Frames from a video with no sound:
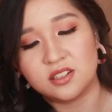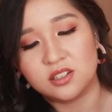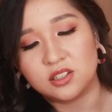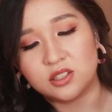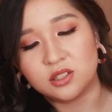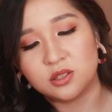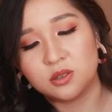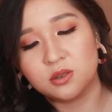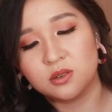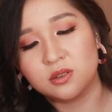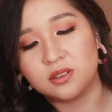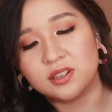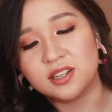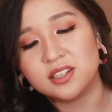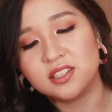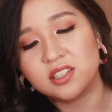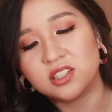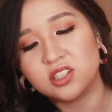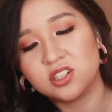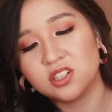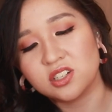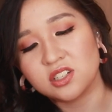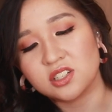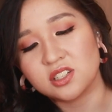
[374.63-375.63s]
So
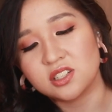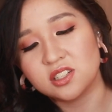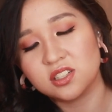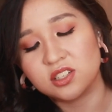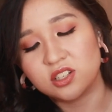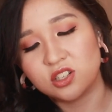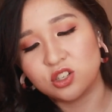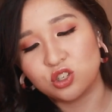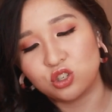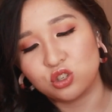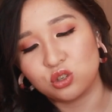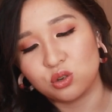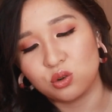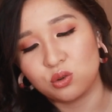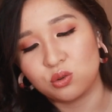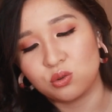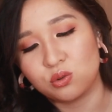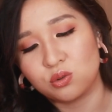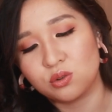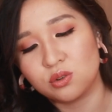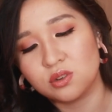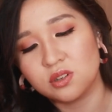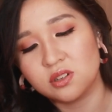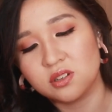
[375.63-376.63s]
let's just
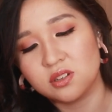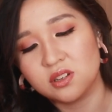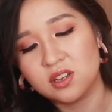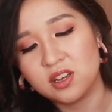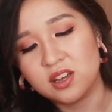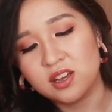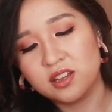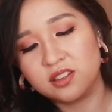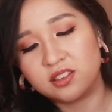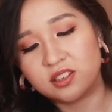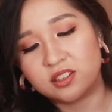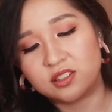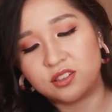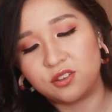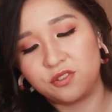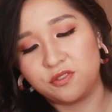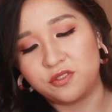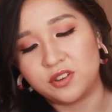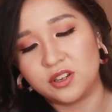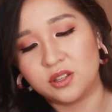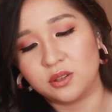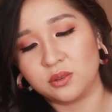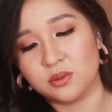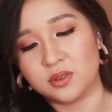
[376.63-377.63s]
show the
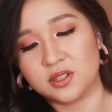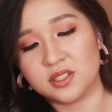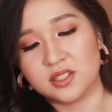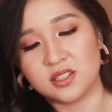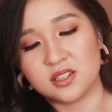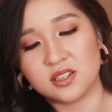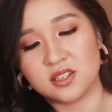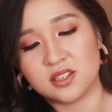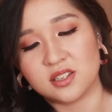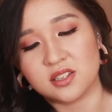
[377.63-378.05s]
different ones.